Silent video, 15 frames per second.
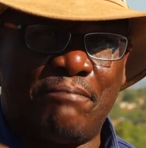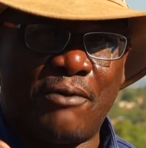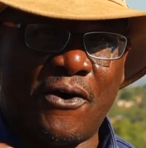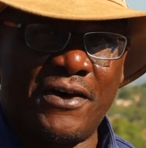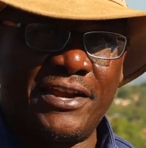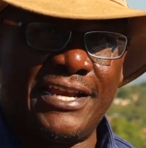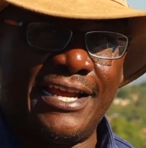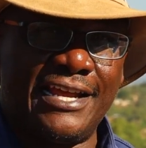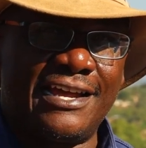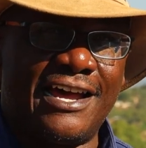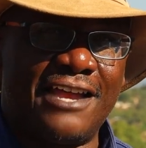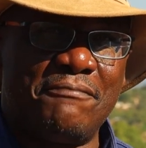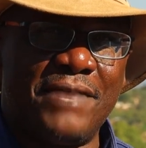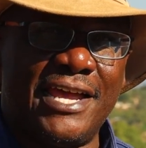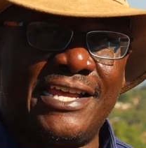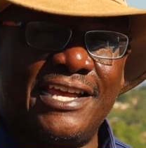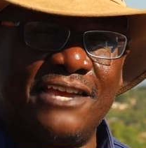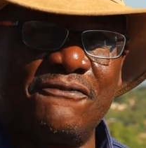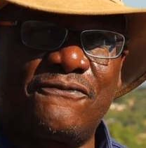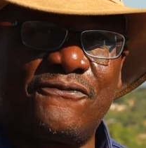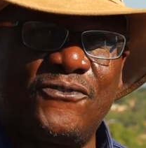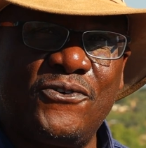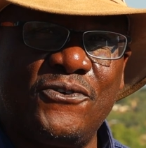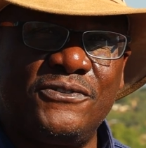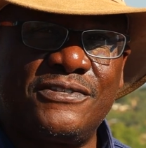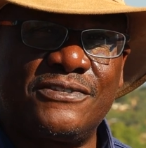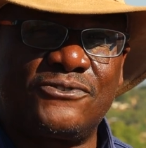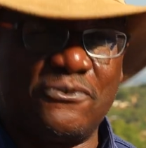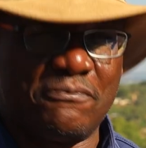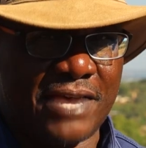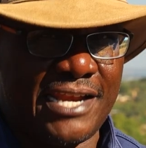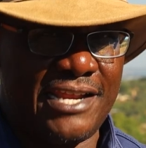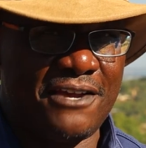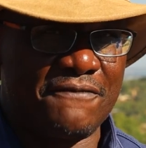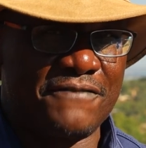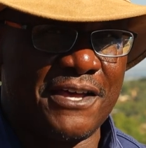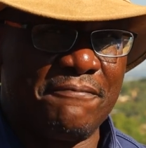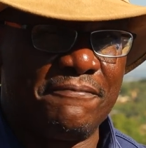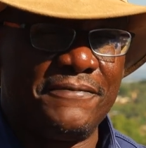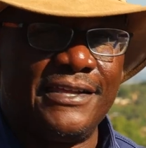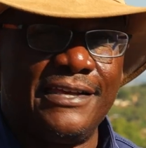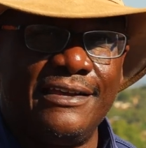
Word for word: podding and making fruits, too many of them,